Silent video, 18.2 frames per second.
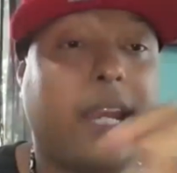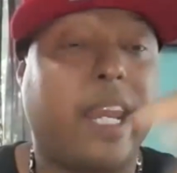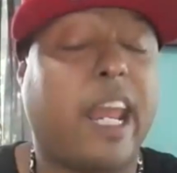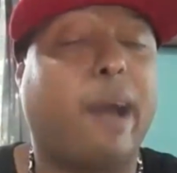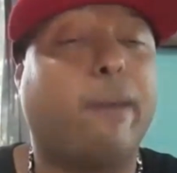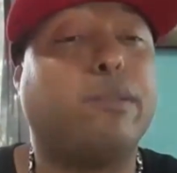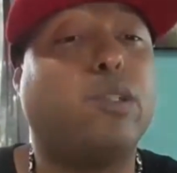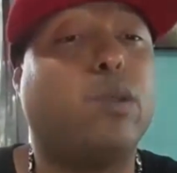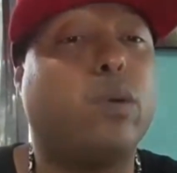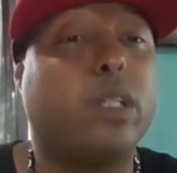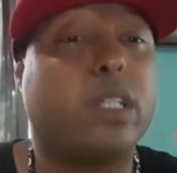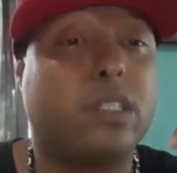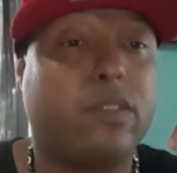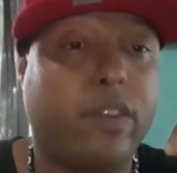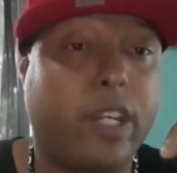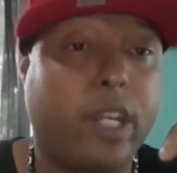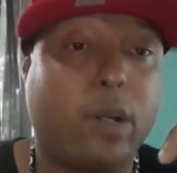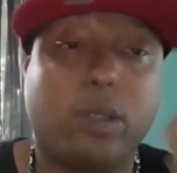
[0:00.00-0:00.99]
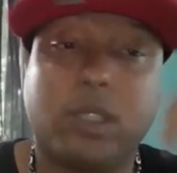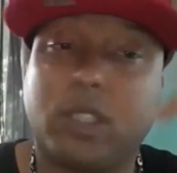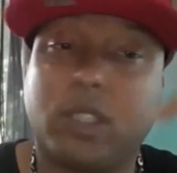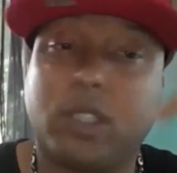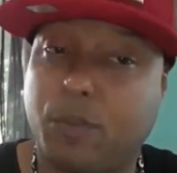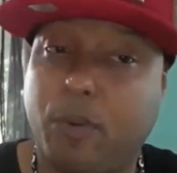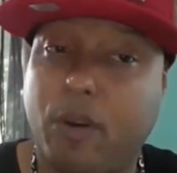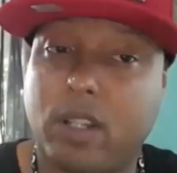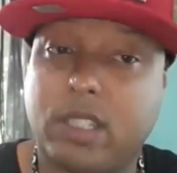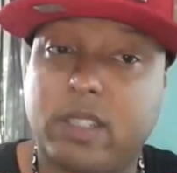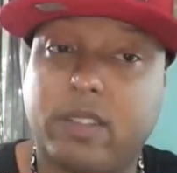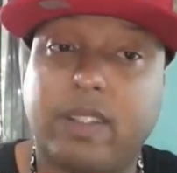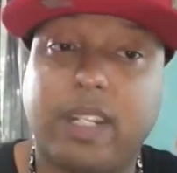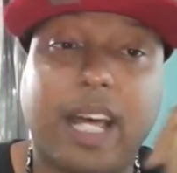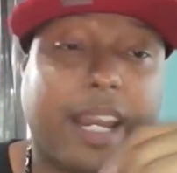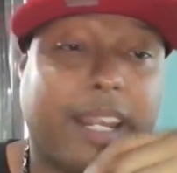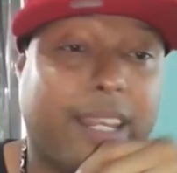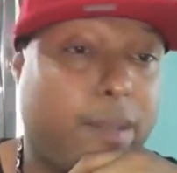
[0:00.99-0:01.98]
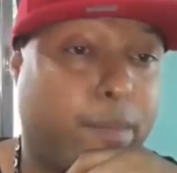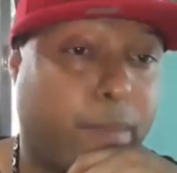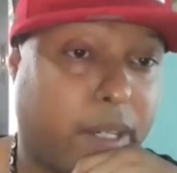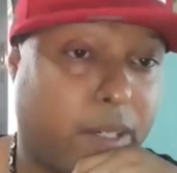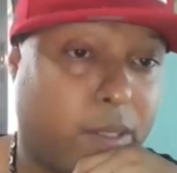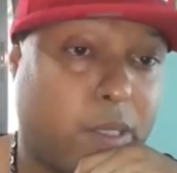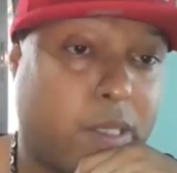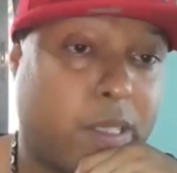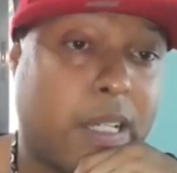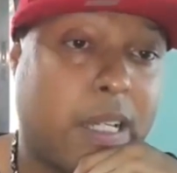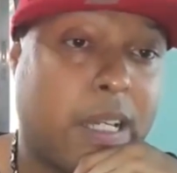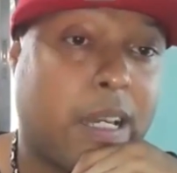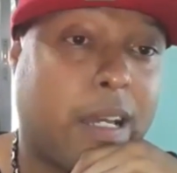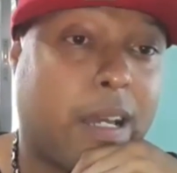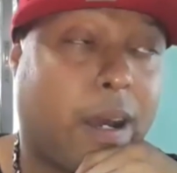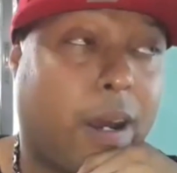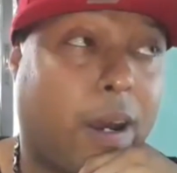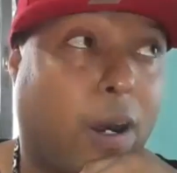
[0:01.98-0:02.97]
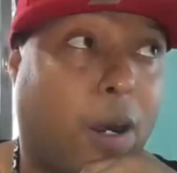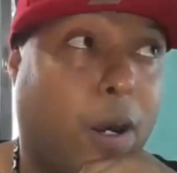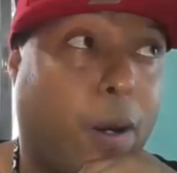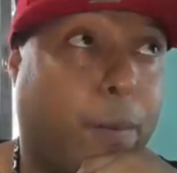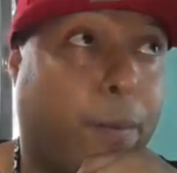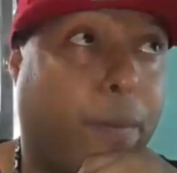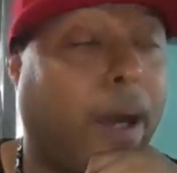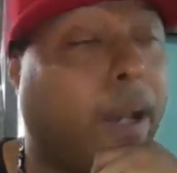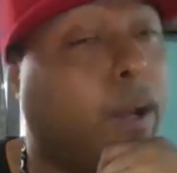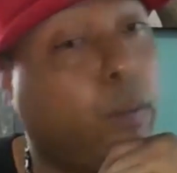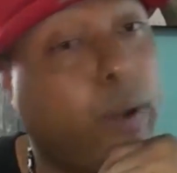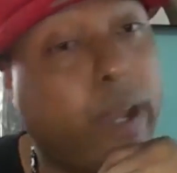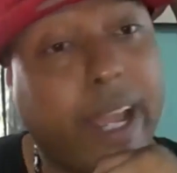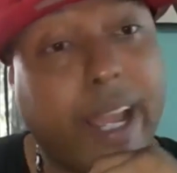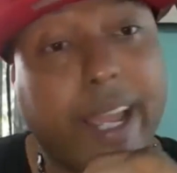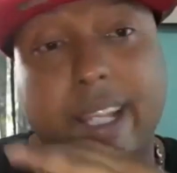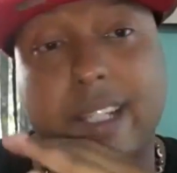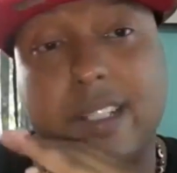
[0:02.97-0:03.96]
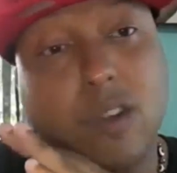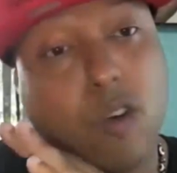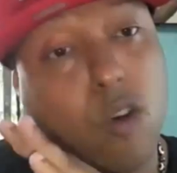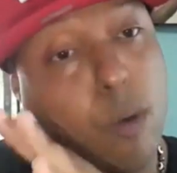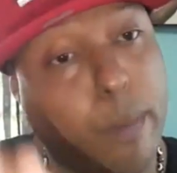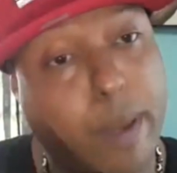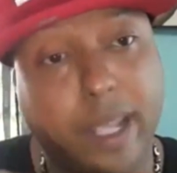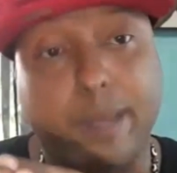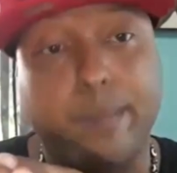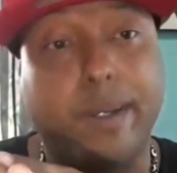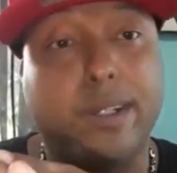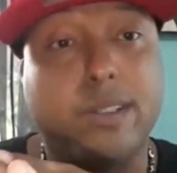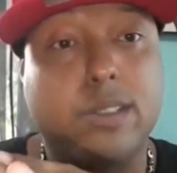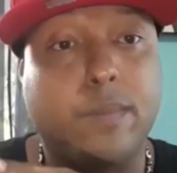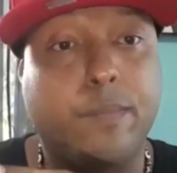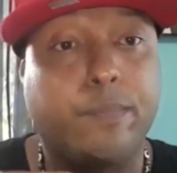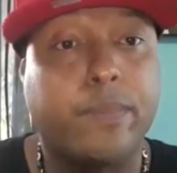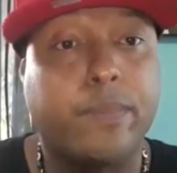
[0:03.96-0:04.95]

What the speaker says: Now, I'm doing this video in response to a lot of emails. By the way, I answer all my emails.